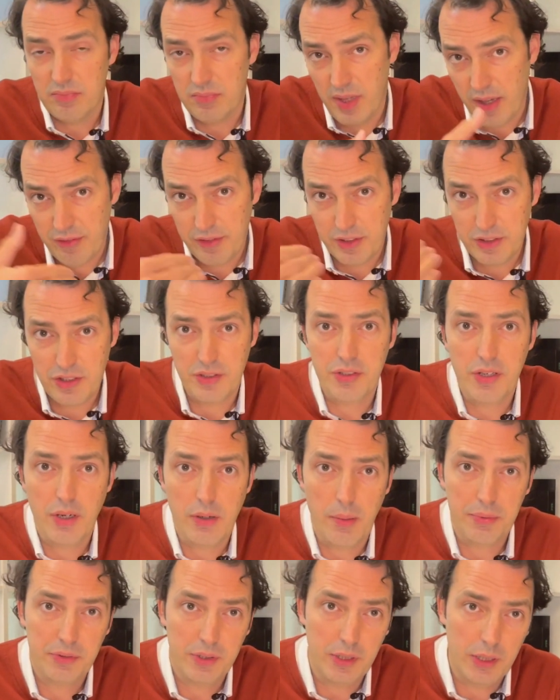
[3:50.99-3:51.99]
average in
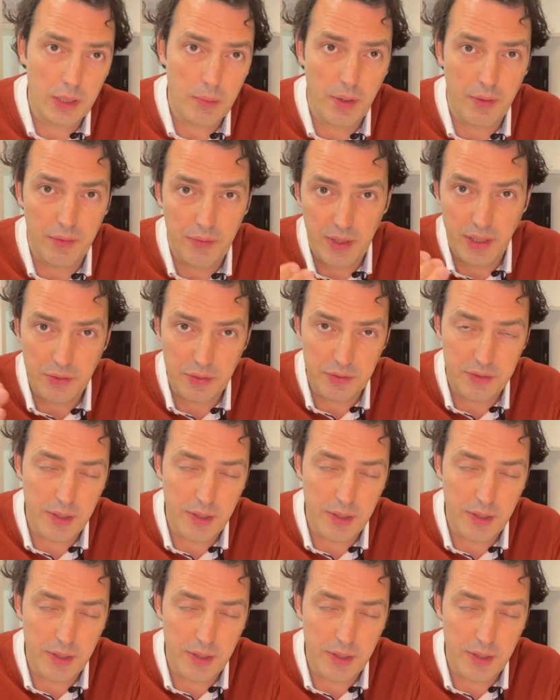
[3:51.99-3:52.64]
Europe still around 9 to